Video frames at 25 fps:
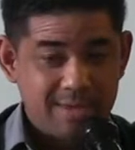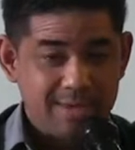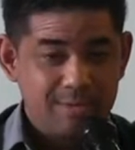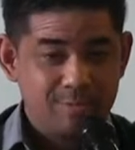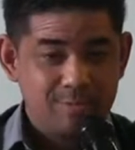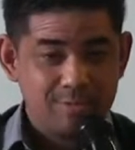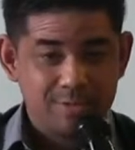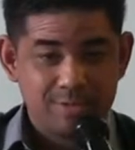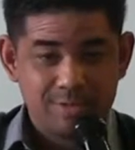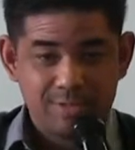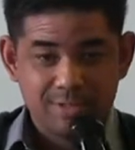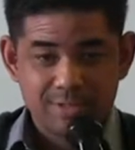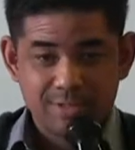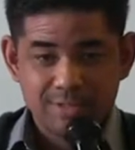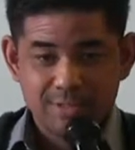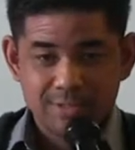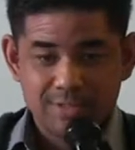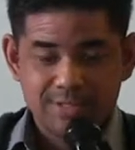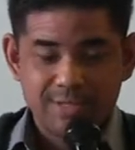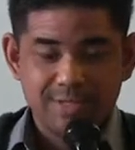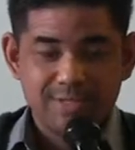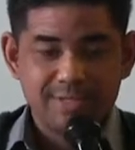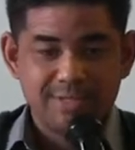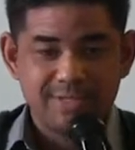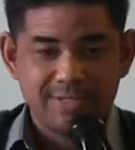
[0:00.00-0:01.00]
he was
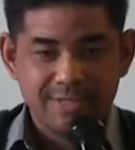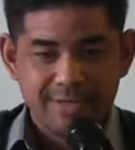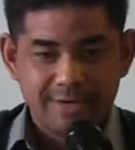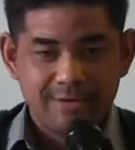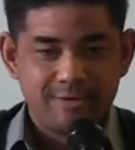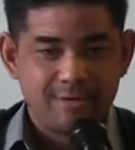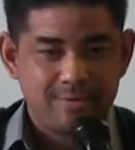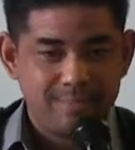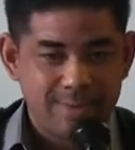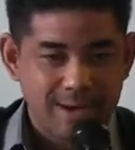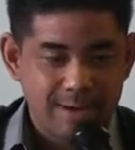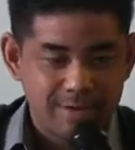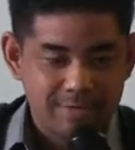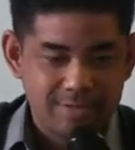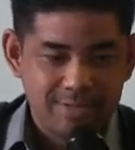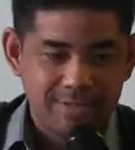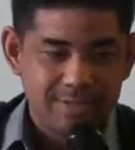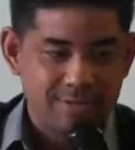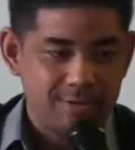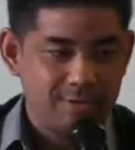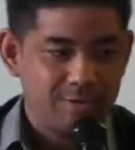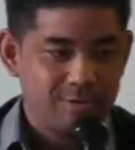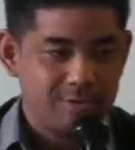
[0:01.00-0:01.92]
sincere about it